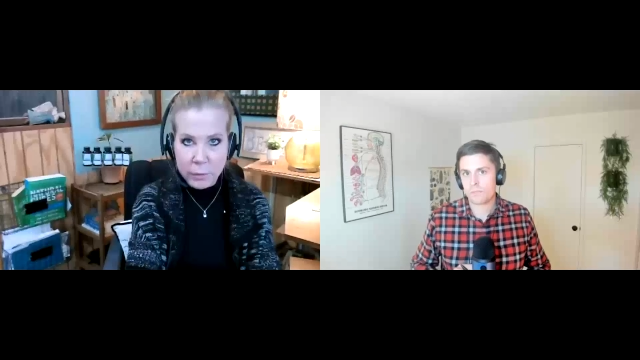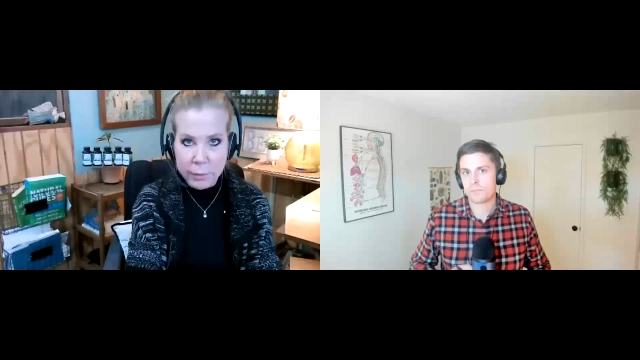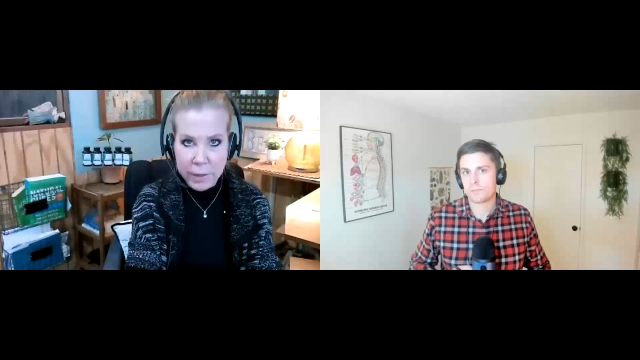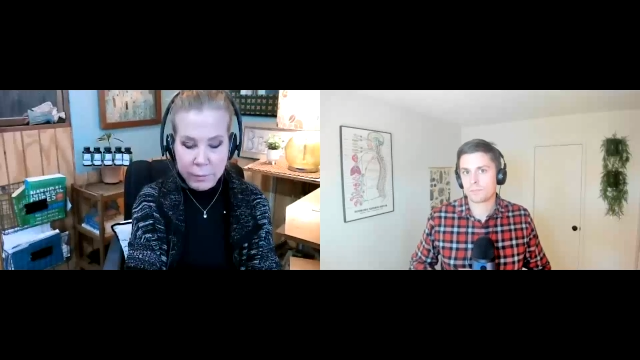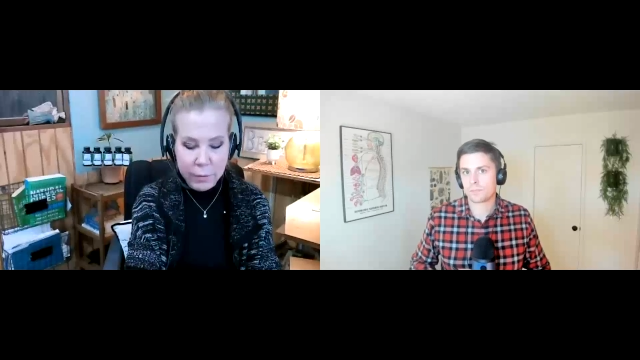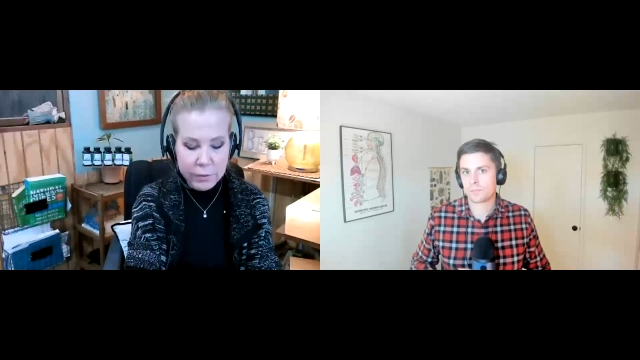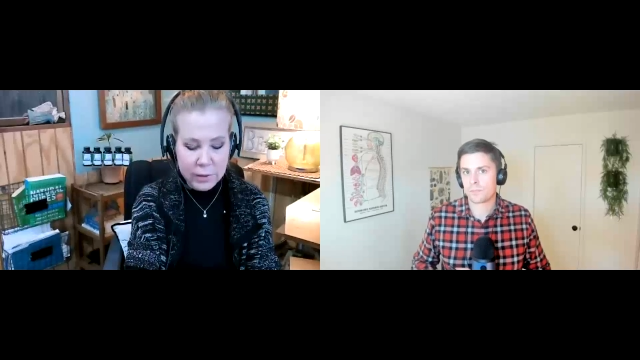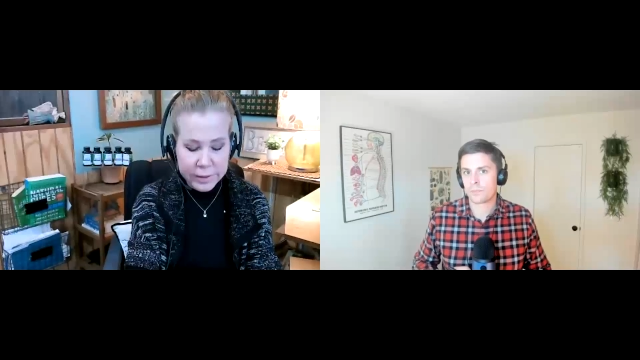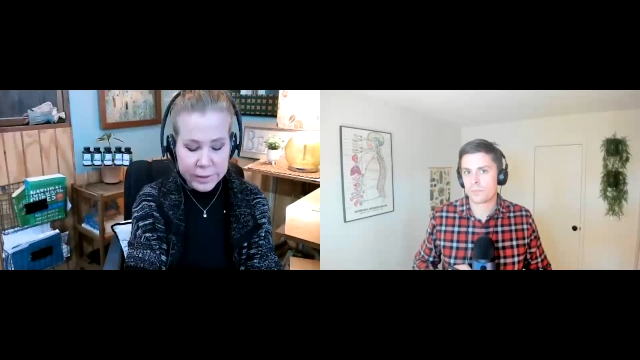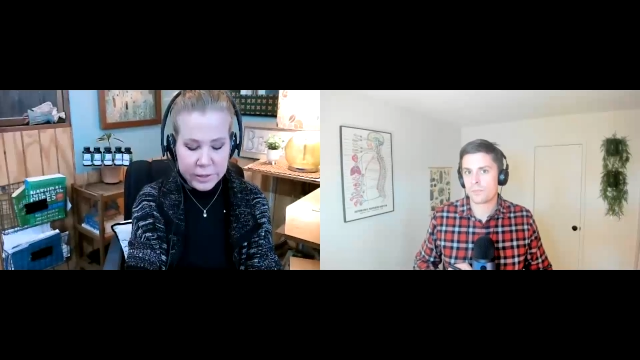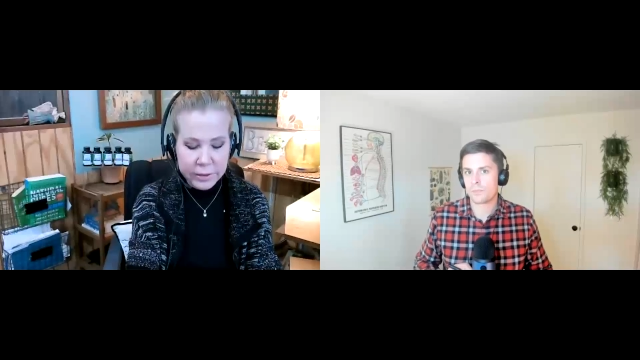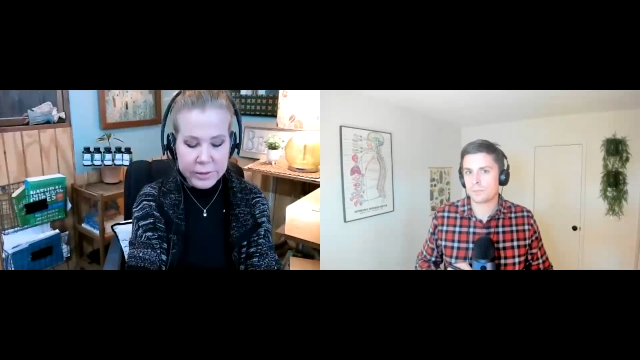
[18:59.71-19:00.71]
Speaker 1: remember
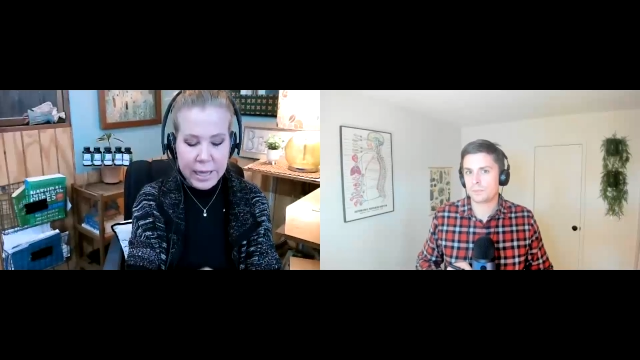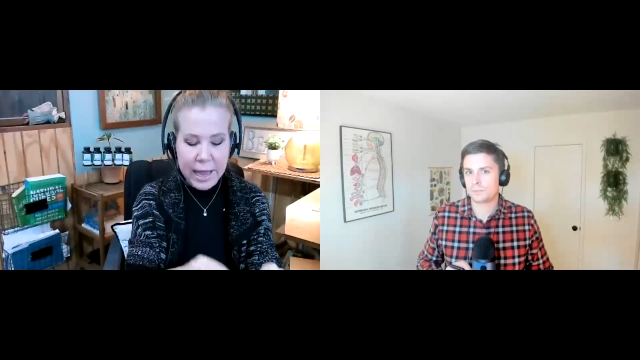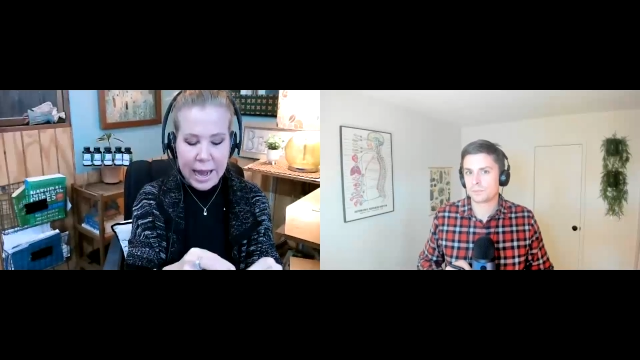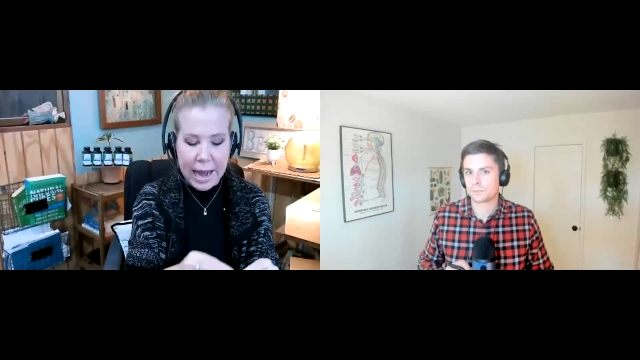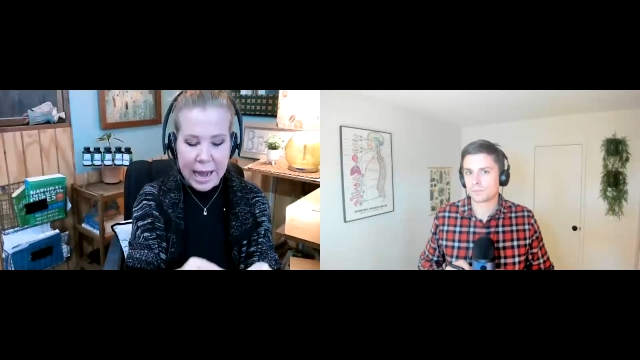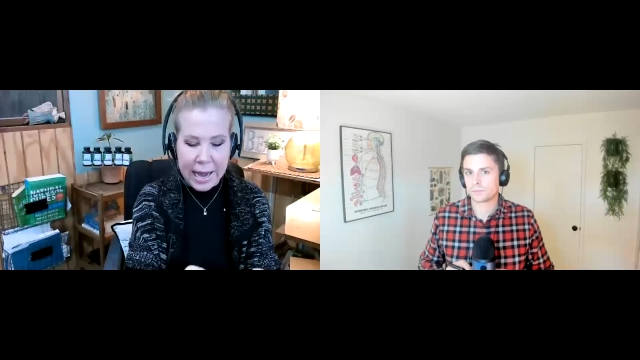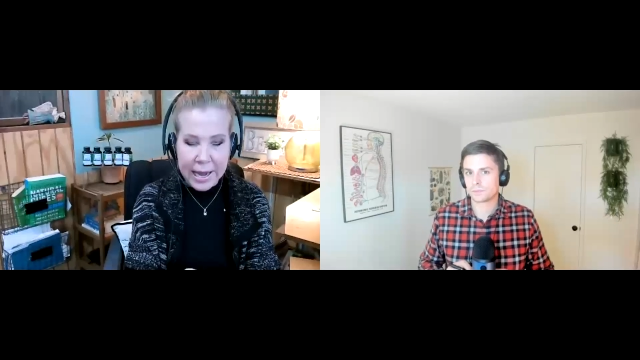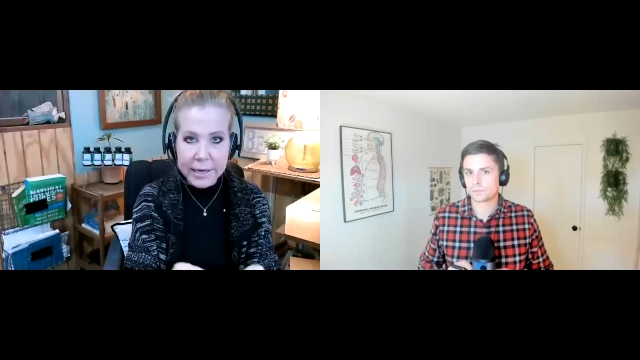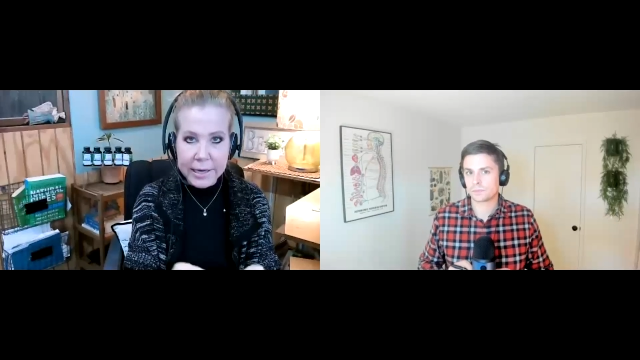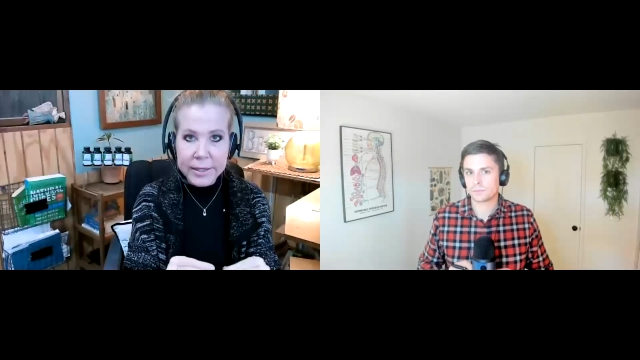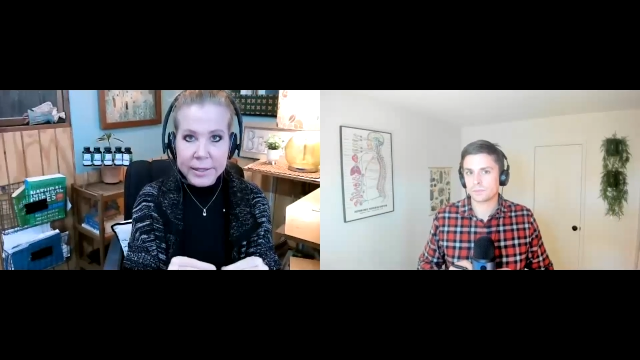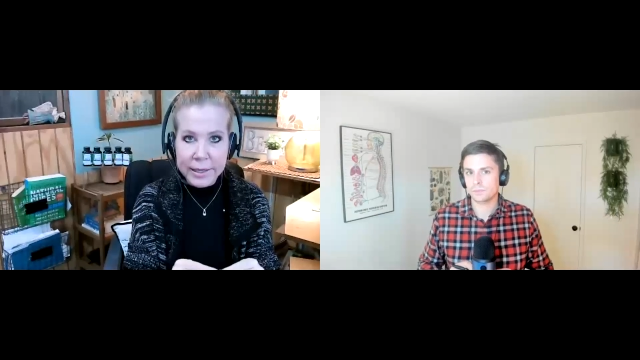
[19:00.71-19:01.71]
listeners,
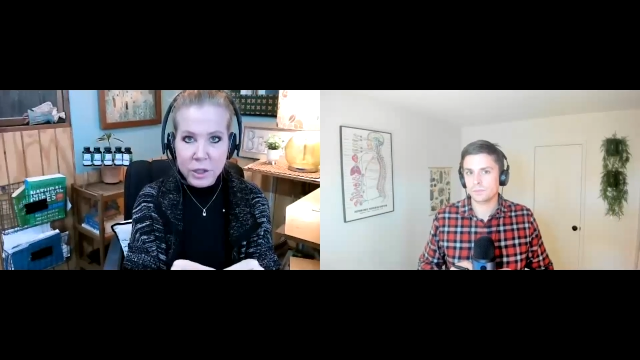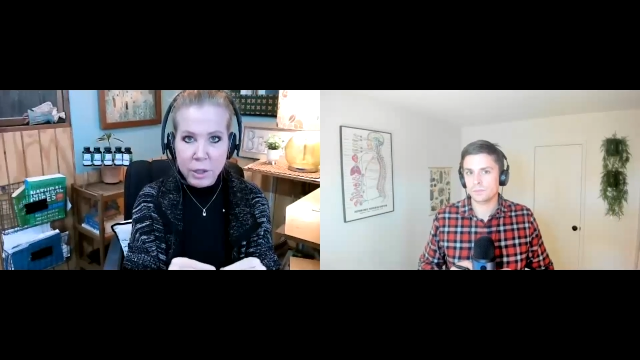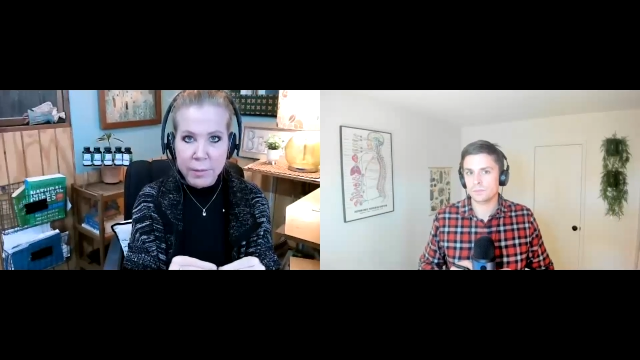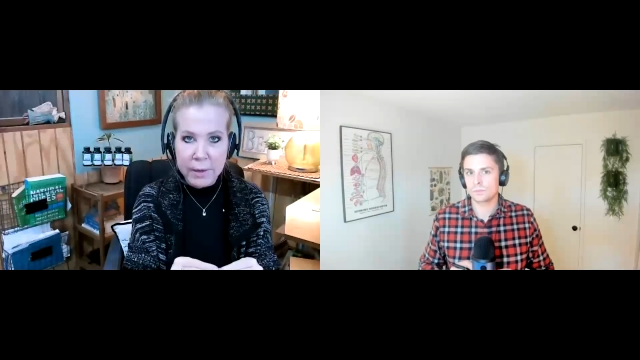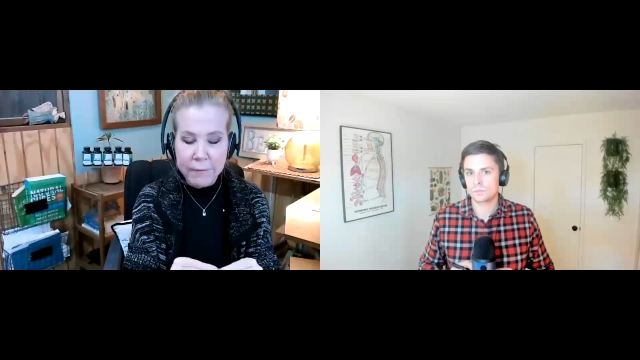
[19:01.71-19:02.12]
eight essential B